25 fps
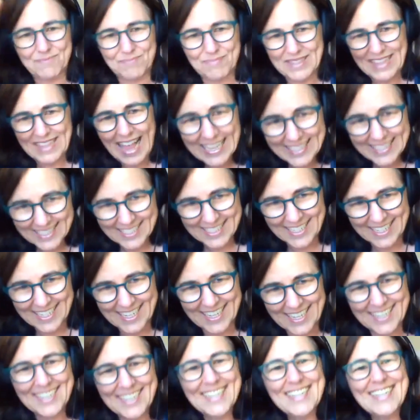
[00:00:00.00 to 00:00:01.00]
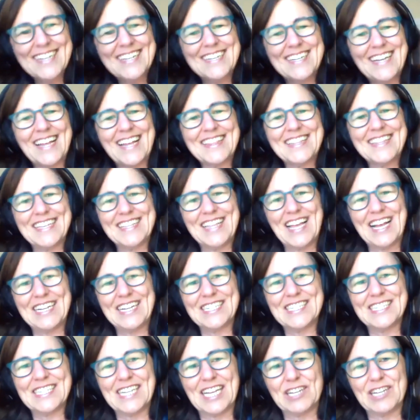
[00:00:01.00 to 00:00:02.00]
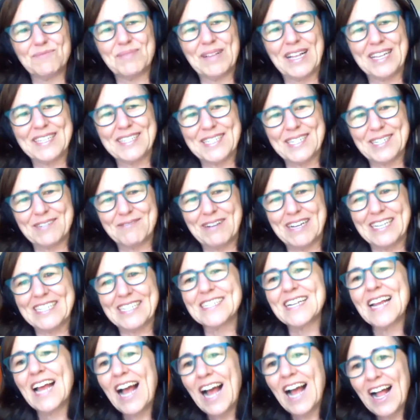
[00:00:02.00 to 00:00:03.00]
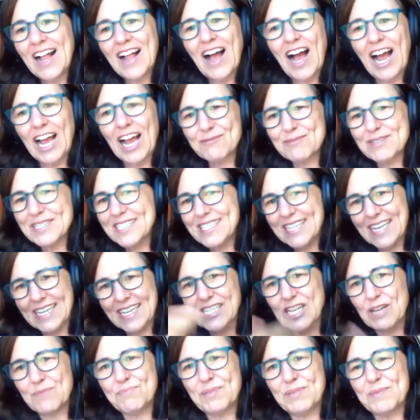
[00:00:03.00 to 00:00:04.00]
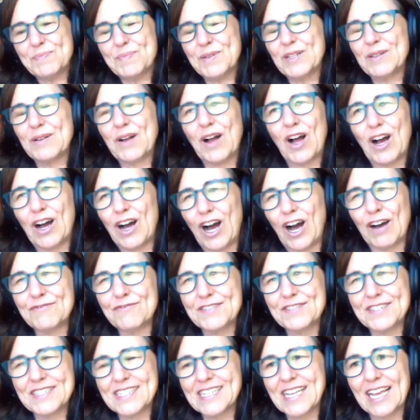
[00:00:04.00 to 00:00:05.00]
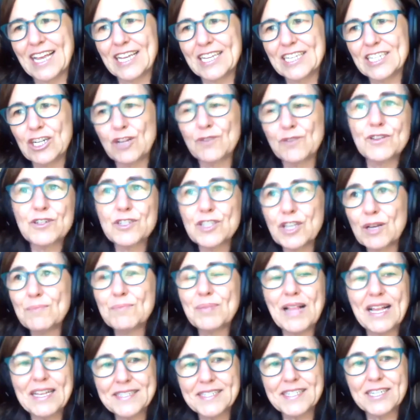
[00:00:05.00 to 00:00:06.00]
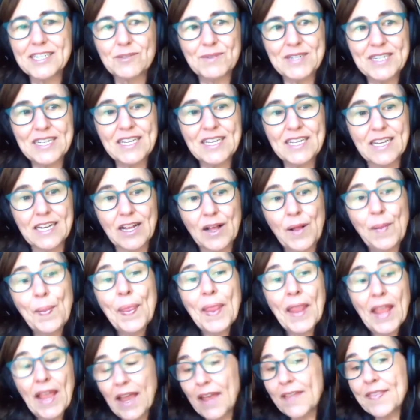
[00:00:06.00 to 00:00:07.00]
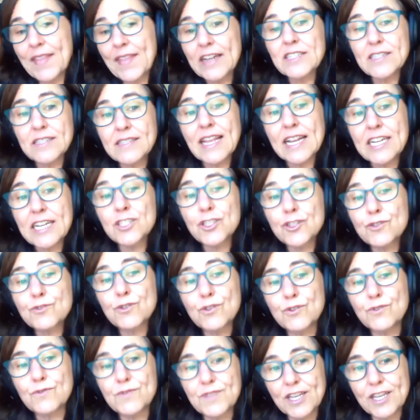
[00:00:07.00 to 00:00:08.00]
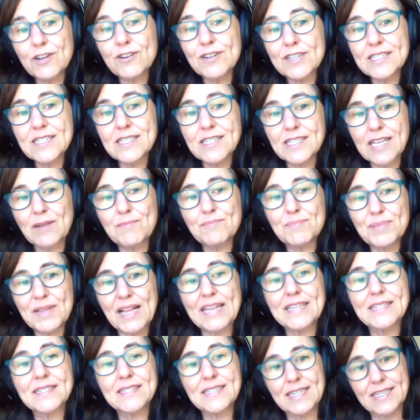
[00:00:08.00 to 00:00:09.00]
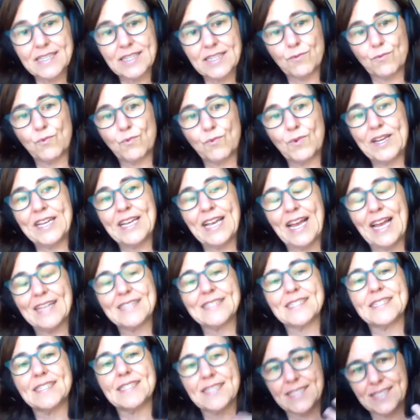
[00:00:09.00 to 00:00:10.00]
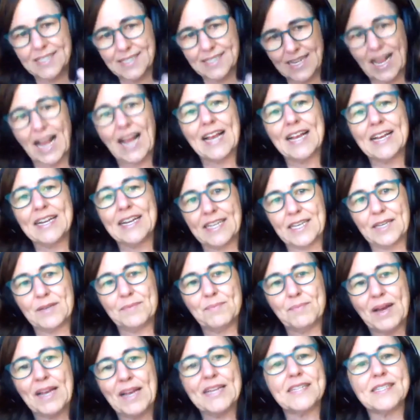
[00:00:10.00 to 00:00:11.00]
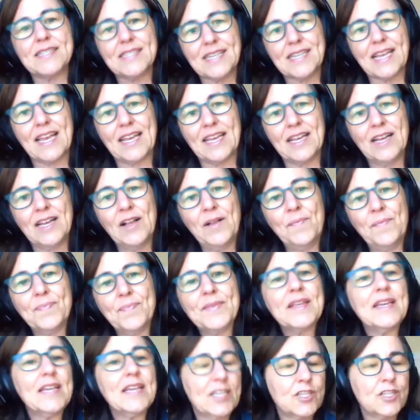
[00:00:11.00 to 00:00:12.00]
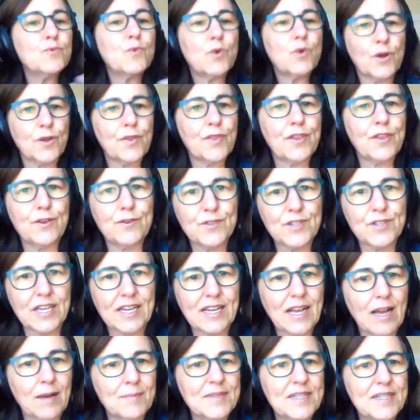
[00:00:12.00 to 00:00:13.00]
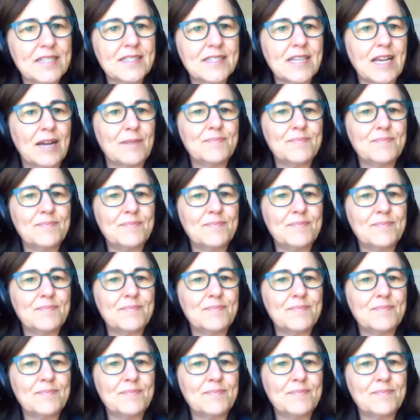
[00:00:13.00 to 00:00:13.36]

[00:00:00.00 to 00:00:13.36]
End Plastic, not the Alliance to End Plastic Waste. I will say some people often say, there's some plastic we need. And that is true. There is some plastic that we as a society might say is worth using. I mean,